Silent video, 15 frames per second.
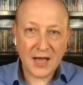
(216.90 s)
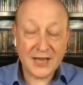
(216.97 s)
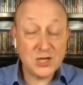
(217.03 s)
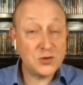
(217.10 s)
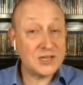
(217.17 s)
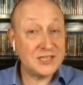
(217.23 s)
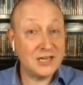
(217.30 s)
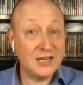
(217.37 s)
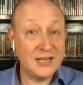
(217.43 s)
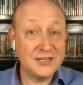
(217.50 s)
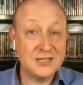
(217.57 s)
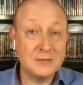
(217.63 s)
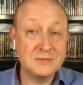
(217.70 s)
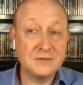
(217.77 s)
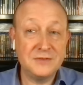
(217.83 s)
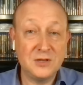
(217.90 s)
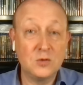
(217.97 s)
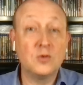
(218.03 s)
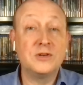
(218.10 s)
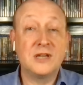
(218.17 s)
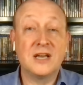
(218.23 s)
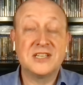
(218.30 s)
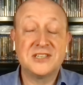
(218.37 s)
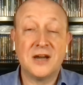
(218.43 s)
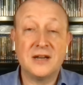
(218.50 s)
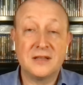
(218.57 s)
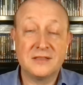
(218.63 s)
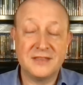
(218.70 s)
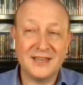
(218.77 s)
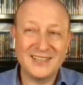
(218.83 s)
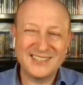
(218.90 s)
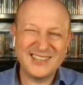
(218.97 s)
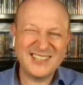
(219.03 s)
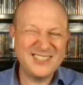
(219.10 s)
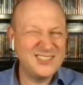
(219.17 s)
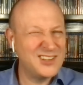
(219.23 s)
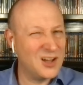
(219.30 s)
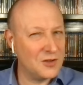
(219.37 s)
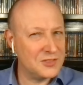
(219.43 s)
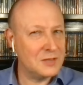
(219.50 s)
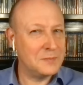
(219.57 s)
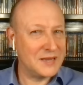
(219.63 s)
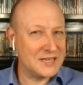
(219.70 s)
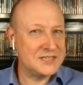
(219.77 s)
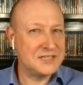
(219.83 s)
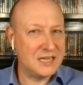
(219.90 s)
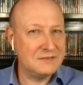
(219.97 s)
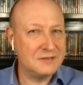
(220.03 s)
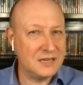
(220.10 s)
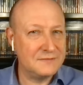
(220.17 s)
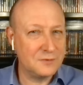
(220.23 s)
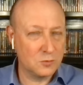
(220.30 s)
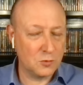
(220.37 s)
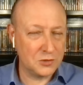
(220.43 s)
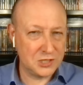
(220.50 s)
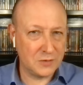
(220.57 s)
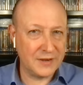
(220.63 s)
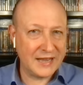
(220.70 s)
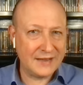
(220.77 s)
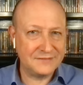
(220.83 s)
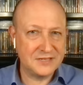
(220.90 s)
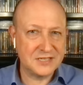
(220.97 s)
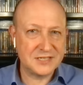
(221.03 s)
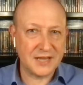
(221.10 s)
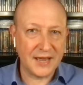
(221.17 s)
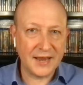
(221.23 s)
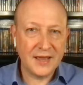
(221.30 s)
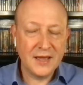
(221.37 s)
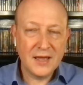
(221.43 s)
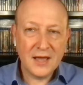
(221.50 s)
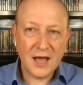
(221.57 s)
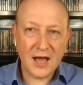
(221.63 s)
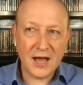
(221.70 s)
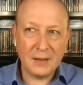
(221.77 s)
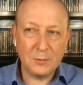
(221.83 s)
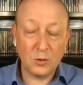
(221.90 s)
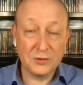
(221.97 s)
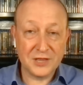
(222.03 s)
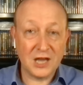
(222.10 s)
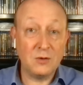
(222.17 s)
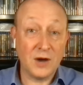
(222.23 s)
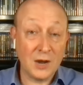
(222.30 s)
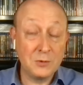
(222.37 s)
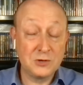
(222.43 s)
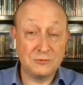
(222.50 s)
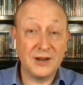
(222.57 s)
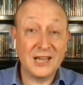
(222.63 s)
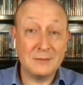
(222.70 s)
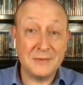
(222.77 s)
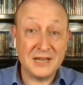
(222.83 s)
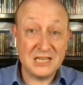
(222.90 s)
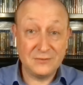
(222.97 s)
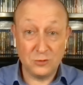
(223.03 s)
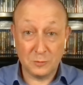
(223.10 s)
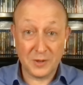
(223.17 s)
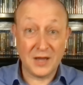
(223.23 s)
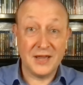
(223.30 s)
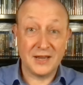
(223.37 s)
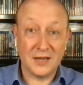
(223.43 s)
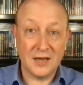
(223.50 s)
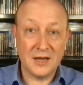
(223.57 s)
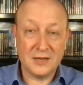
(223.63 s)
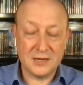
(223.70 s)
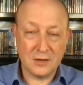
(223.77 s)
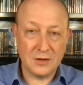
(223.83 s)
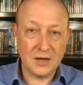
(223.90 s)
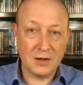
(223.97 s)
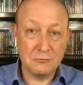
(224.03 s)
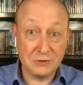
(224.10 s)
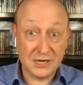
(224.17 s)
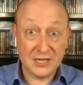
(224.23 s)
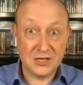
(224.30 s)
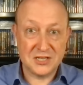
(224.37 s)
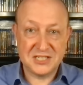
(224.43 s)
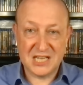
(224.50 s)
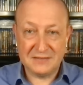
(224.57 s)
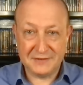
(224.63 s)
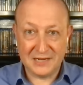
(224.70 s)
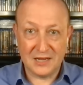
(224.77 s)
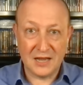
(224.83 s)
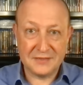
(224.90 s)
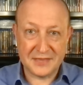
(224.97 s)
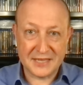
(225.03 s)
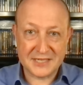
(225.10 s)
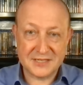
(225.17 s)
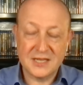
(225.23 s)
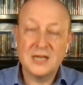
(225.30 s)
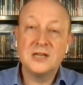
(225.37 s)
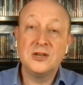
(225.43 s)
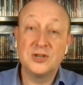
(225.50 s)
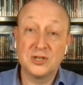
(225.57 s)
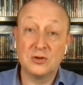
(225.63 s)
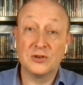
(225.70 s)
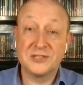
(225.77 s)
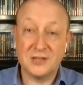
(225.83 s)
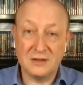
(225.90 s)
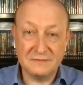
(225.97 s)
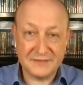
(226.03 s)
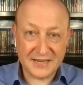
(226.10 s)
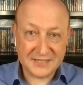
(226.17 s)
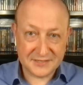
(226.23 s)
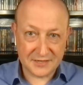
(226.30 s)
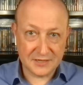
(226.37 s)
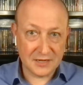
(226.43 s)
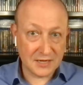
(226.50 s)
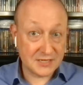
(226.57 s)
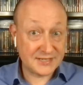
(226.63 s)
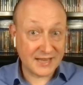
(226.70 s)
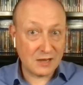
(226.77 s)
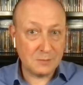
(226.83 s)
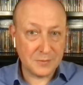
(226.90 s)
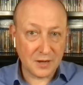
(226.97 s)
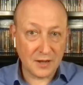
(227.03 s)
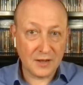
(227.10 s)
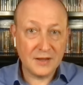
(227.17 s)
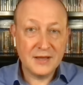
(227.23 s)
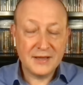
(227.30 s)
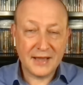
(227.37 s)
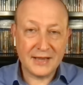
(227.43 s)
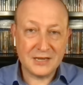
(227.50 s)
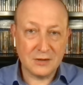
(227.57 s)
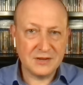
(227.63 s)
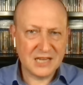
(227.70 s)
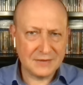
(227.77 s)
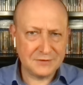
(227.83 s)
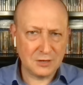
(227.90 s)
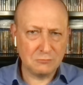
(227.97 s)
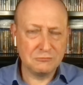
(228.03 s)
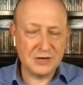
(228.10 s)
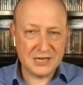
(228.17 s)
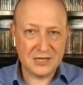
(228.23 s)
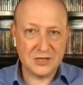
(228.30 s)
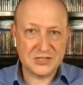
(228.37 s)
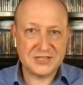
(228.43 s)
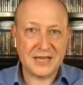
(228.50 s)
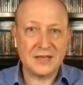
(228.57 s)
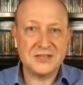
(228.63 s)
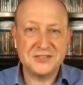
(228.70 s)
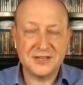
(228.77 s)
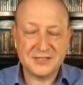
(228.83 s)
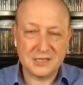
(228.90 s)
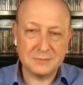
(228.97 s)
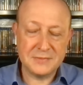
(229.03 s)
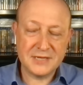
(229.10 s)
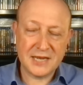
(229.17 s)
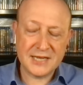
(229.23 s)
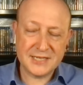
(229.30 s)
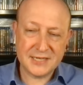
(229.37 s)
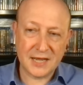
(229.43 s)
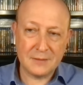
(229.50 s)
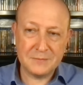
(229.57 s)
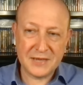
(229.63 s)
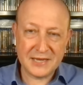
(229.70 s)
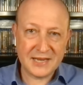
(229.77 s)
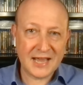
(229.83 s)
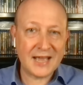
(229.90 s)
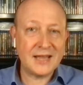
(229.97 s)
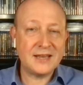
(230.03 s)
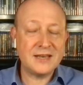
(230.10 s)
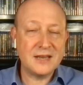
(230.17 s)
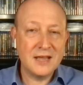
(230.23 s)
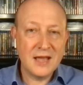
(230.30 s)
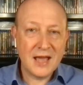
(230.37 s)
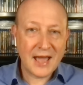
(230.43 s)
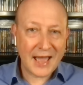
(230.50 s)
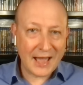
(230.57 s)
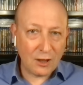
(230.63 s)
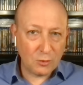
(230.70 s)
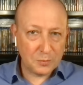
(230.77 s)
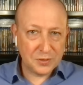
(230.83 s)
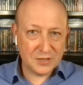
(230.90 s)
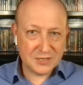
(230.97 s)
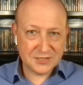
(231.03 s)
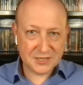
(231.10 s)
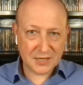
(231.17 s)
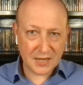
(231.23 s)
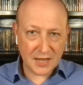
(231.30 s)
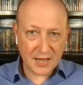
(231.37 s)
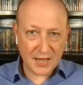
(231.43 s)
Interestingly, in terms of the audio side of things, it's not the best TV for audio, I have to say. Although I would recommend if you're buying a really good TV like this, you should also invest in a soundbar and give it a really good sound system. It can output